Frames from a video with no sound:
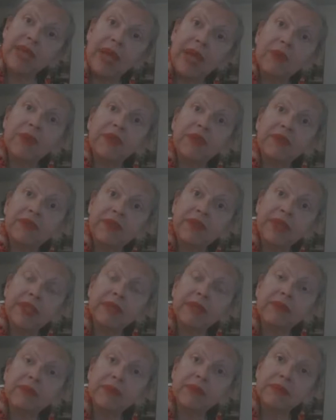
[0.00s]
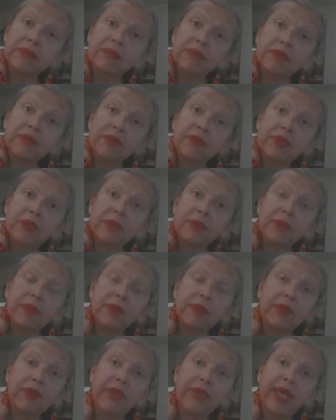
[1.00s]
want freedom for the
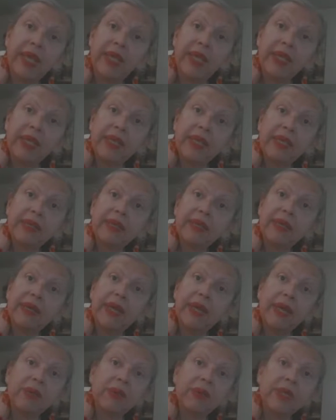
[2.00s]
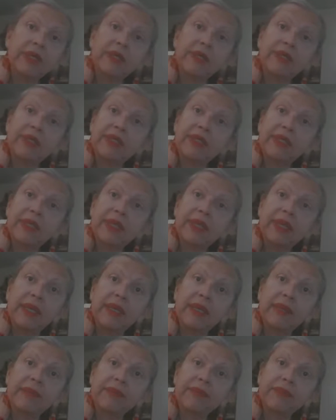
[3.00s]
people of Haiti. I want
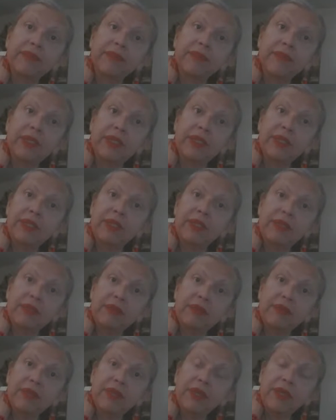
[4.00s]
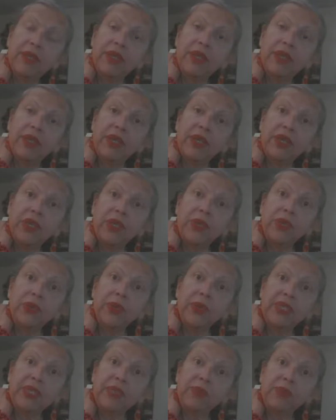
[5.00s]
um, this
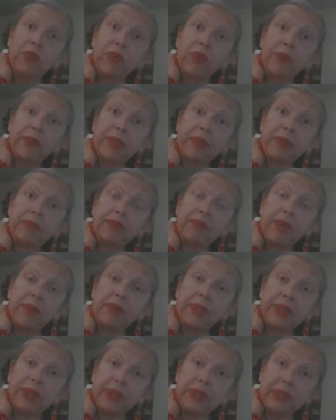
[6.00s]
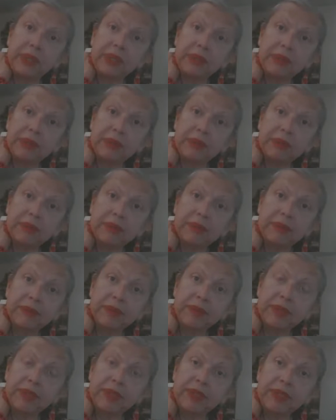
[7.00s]
U.S. puppet puppet
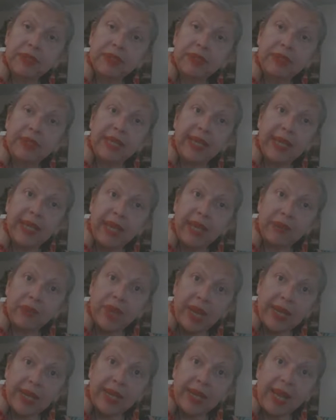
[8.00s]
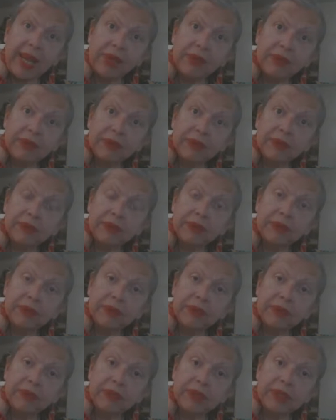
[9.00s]
they got right now.
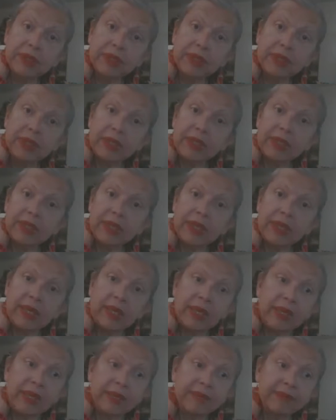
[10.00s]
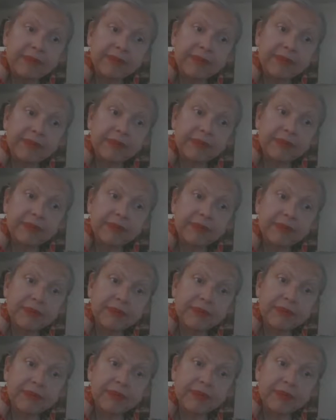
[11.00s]
Um,
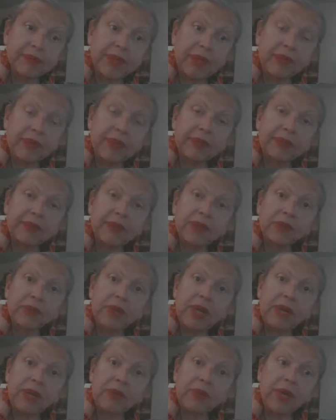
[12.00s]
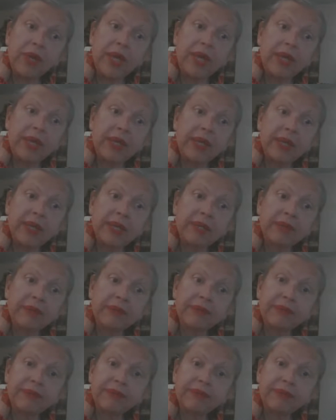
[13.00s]
I want him to walk away, um,
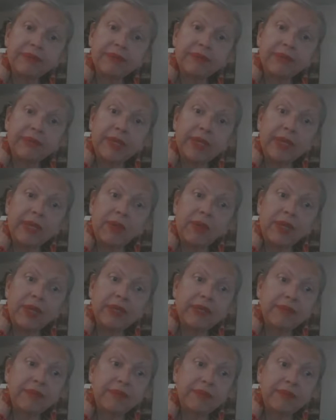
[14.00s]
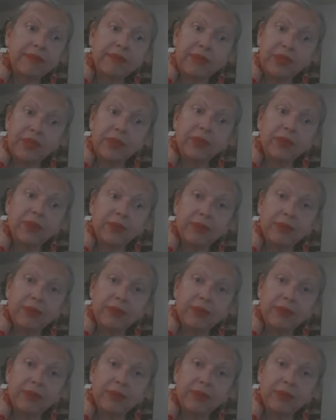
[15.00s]
and I want him to